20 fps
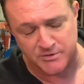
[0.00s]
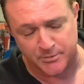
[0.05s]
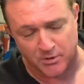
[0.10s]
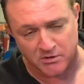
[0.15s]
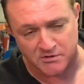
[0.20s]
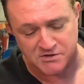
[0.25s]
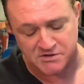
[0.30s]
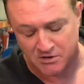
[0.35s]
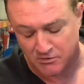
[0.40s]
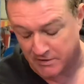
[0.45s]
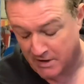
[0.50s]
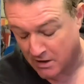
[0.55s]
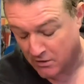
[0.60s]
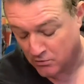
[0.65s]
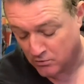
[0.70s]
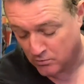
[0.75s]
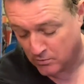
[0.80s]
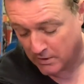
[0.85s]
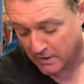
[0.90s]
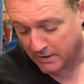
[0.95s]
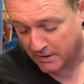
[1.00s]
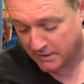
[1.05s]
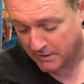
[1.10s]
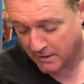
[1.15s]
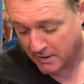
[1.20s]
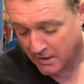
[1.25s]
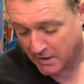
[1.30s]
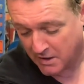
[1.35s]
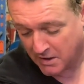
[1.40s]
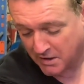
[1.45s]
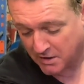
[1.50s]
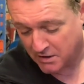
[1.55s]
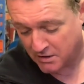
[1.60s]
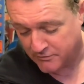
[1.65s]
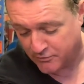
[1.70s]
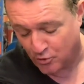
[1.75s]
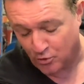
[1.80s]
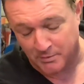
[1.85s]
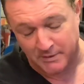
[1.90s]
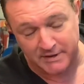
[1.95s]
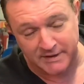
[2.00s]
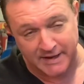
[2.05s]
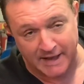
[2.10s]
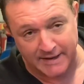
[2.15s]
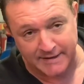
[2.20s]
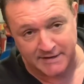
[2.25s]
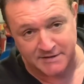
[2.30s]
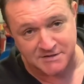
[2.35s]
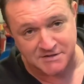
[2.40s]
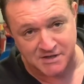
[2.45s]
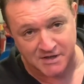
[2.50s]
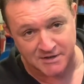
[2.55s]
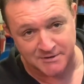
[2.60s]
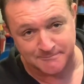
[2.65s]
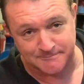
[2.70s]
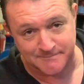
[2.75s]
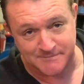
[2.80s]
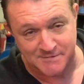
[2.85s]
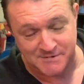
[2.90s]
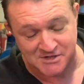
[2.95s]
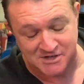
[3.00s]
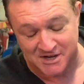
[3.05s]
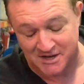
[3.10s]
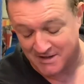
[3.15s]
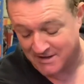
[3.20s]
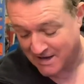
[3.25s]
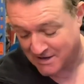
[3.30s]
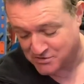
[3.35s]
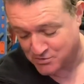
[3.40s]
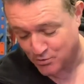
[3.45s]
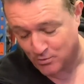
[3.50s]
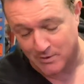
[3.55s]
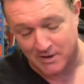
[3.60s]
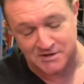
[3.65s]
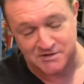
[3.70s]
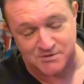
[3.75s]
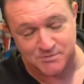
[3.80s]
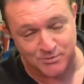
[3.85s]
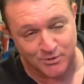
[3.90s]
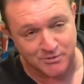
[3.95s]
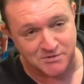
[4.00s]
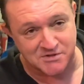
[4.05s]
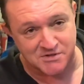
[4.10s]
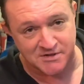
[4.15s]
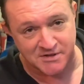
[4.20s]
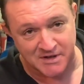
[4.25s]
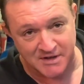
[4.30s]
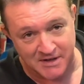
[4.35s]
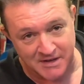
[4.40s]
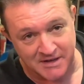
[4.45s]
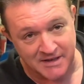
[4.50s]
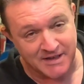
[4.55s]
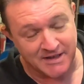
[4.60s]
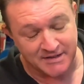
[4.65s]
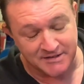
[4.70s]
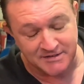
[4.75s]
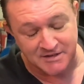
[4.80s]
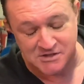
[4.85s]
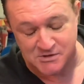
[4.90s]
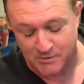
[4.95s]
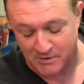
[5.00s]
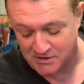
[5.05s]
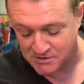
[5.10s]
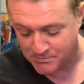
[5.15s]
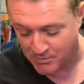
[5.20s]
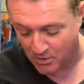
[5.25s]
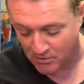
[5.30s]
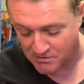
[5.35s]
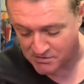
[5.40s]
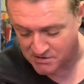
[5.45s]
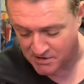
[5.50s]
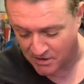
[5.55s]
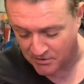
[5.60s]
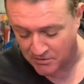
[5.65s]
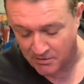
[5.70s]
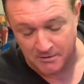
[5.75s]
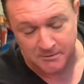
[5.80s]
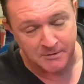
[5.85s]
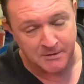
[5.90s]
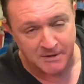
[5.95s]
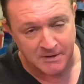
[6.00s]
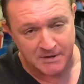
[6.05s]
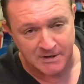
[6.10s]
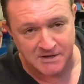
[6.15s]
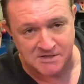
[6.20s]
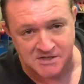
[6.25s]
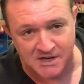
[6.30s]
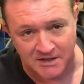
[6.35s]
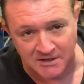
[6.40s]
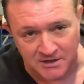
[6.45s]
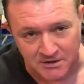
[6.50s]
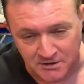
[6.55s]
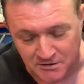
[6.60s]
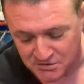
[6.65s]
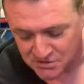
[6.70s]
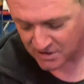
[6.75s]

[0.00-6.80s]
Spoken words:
box. So I know you've all been gagging to see, as always, what's in this week's box. So let's take a look,